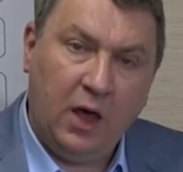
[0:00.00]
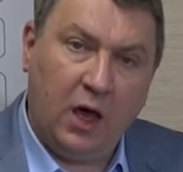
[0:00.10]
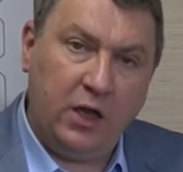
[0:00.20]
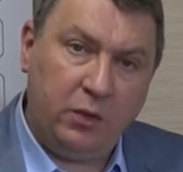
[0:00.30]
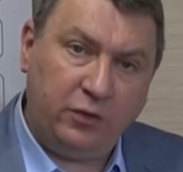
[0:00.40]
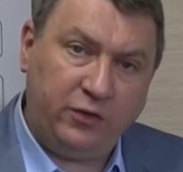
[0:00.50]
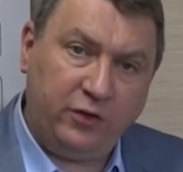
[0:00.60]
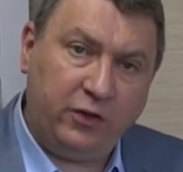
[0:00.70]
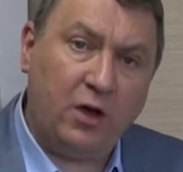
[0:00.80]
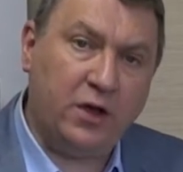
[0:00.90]
And it was
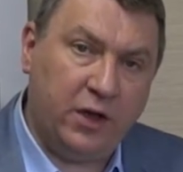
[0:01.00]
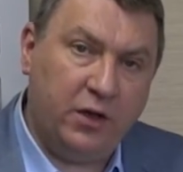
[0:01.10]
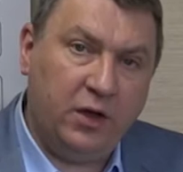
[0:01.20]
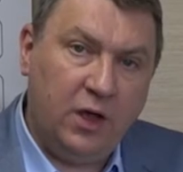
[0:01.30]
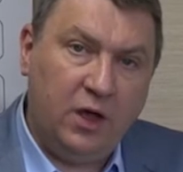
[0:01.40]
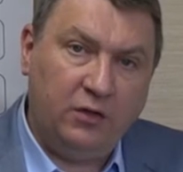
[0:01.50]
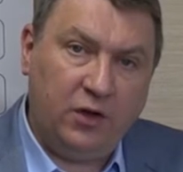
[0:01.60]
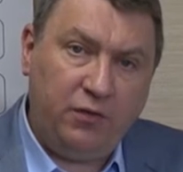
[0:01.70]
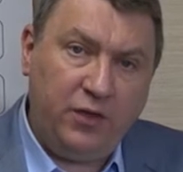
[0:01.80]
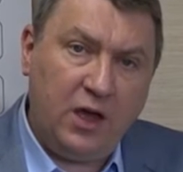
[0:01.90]
decided that
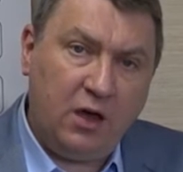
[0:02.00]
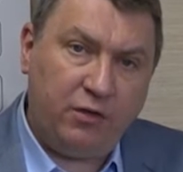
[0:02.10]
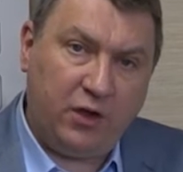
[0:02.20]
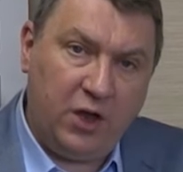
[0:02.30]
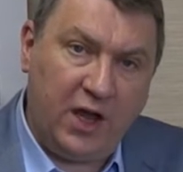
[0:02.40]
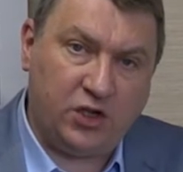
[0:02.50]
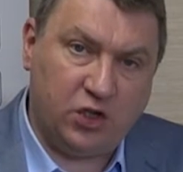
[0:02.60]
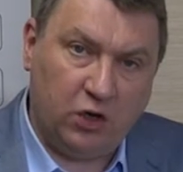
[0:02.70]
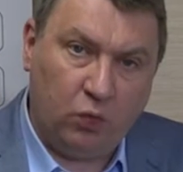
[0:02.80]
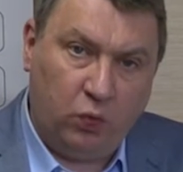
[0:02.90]
if the earth
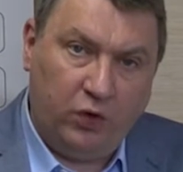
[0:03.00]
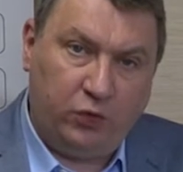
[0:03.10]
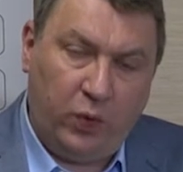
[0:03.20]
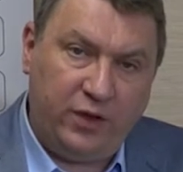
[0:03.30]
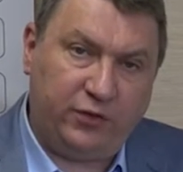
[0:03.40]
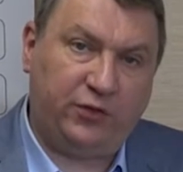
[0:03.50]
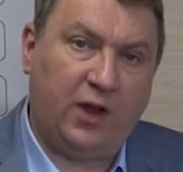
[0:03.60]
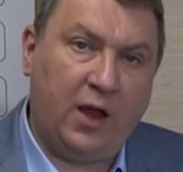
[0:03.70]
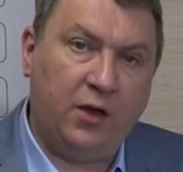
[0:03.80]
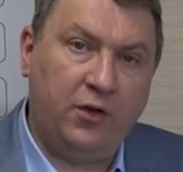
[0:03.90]
connection would
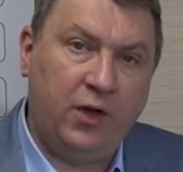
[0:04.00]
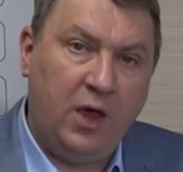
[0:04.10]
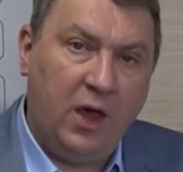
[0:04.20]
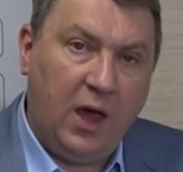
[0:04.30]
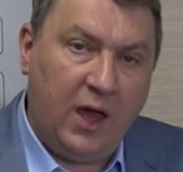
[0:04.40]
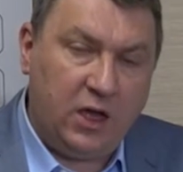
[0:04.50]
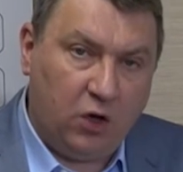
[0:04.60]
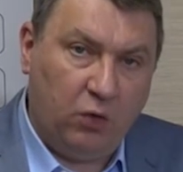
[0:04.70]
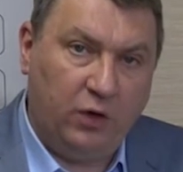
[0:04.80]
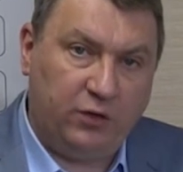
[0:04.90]
withstand a
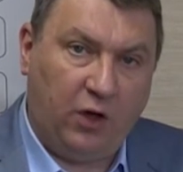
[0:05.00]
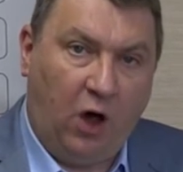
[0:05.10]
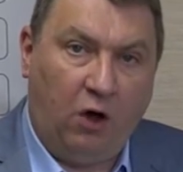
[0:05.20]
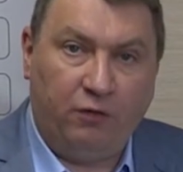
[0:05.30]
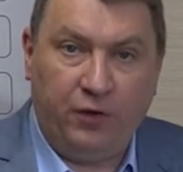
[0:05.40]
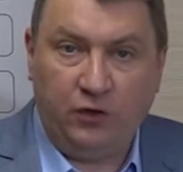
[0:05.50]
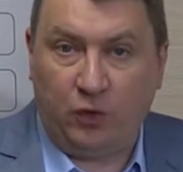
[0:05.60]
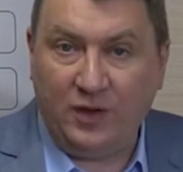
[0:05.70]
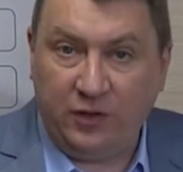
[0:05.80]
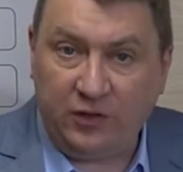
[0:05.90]
current of
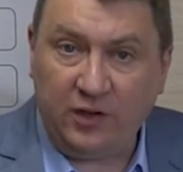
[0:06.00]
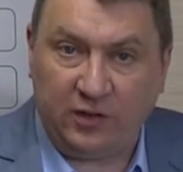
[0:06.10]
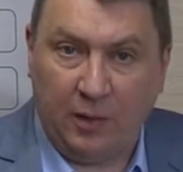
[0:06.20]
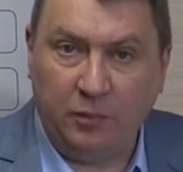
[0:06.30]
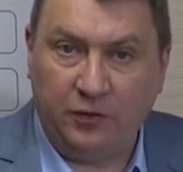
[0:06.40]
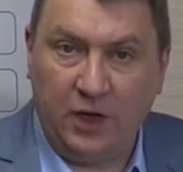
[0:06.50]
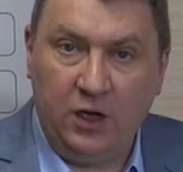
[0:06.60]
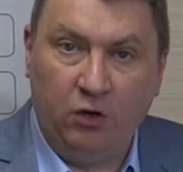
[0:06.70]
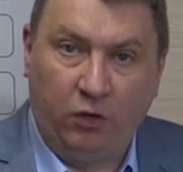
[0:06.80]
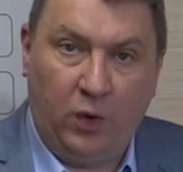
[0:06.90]
26 amps,
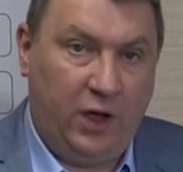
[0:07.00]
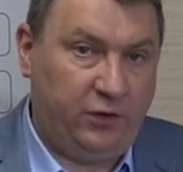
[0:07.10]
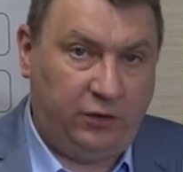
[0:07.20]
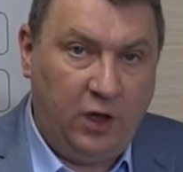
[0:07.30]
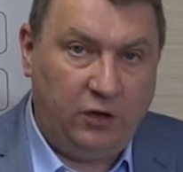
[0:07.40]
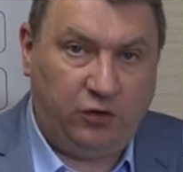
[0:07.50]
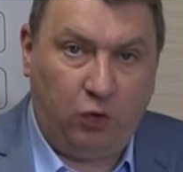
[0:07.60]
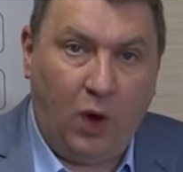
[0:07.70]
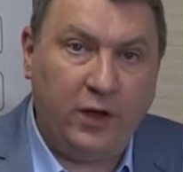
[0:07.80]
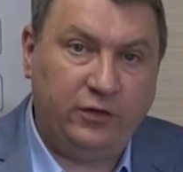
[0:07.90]
in other words
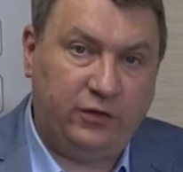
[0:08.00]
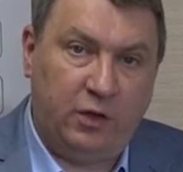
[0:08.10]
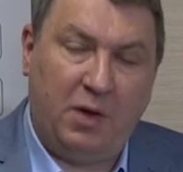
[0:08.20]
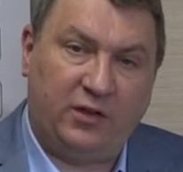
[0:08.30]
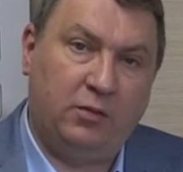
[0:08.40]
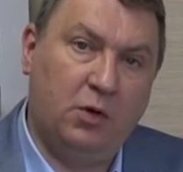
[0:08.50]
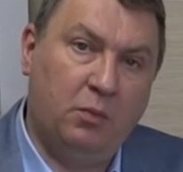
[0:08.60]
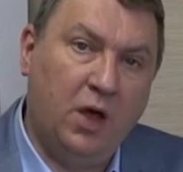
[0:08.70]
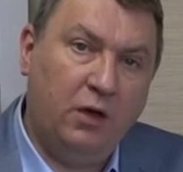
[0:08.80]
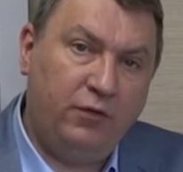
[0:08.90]
twice the
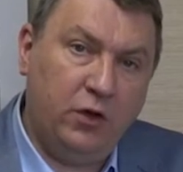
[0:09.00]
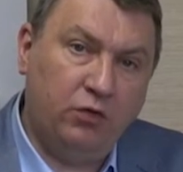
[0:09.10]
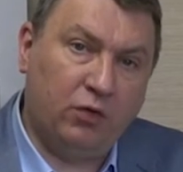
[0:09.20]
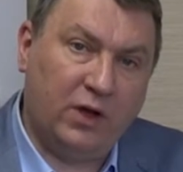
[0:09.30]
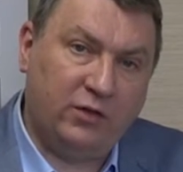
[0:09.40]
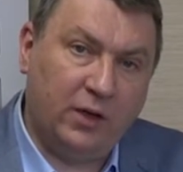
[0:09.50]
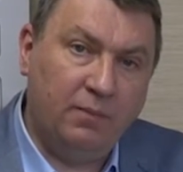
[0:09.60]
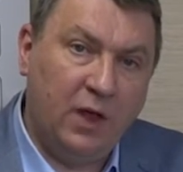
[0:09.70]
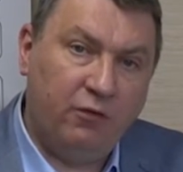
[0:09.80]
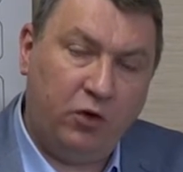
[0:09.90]
maximum fuse rating,
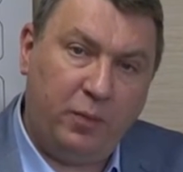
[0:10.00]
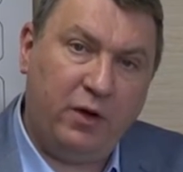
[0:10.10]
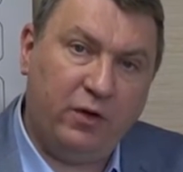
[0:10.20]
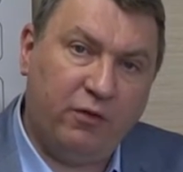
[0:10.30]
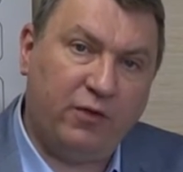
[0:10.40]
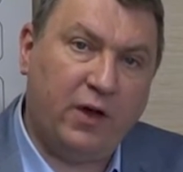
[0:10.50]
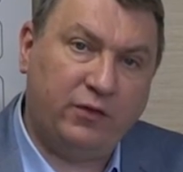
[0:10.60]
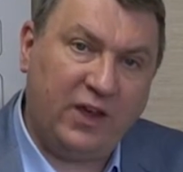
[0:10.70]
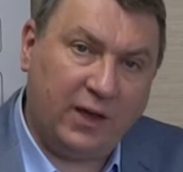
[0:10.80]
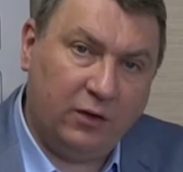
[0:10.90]
for a period of 5
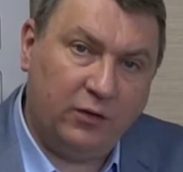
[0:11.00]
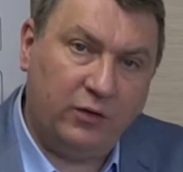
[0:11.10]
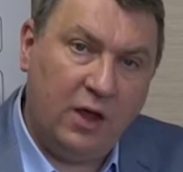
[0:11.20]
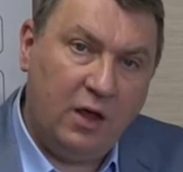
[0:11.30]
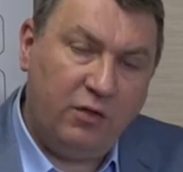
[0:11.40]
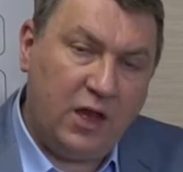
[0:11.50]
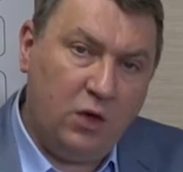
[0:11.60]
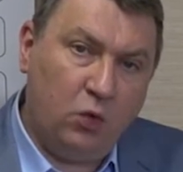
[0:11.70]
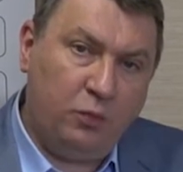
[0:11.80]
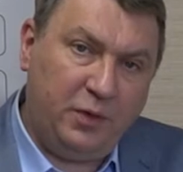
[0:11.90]
seconds, then
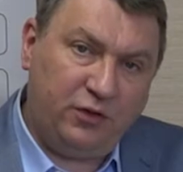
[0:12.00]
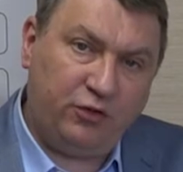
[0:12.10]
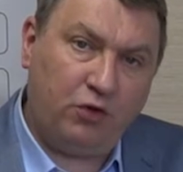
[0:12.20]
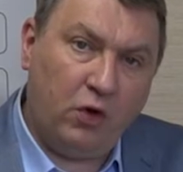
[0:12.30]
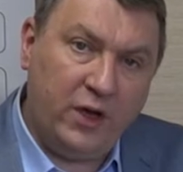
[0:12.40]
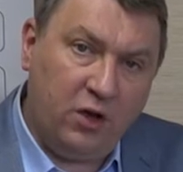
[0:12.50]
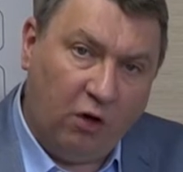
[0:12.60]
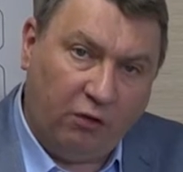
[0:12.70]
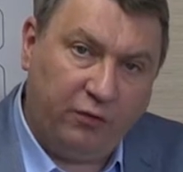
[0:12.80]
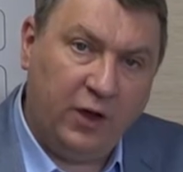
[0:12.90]
it would be strong
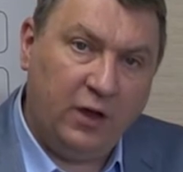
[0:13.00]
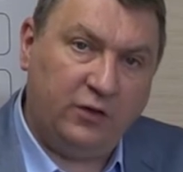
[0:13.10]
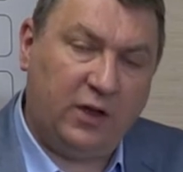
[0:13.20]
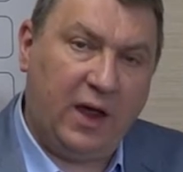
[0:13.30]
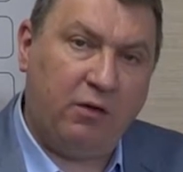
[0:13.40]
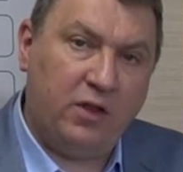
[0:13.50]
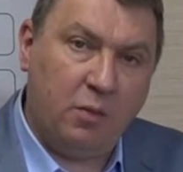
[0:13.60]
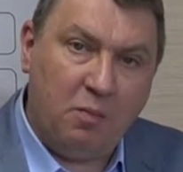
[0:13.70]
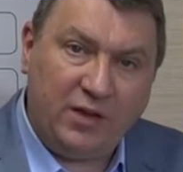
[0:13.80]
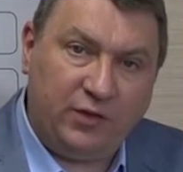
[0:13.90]
enough to carry the
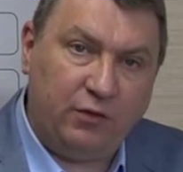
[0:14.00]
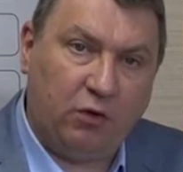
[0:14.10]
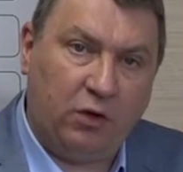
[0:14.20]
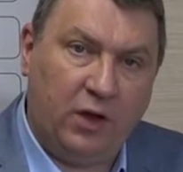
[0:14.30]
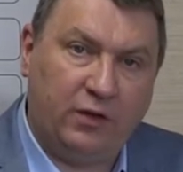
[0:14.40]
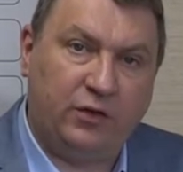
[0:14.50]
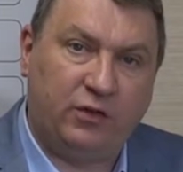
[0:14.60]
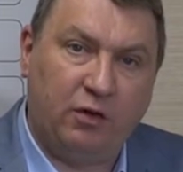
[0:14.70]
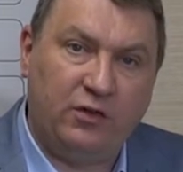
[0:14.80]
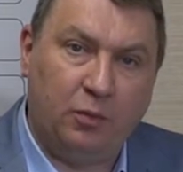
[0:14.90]
massive current
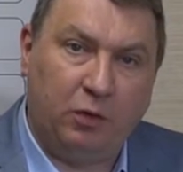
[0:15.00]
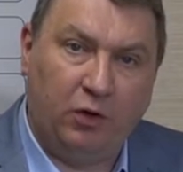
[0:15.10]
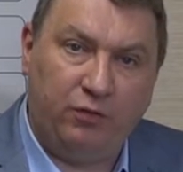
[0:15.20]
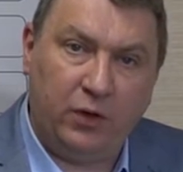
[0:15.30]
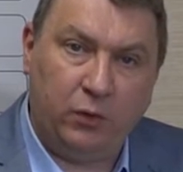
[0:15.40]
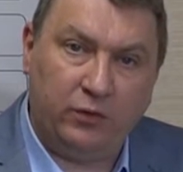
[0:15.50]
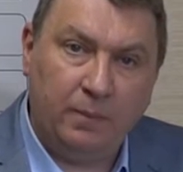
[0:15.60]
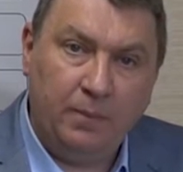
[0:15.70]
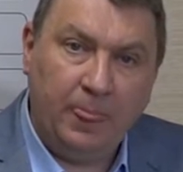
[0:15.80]
necessary to blow the fuse.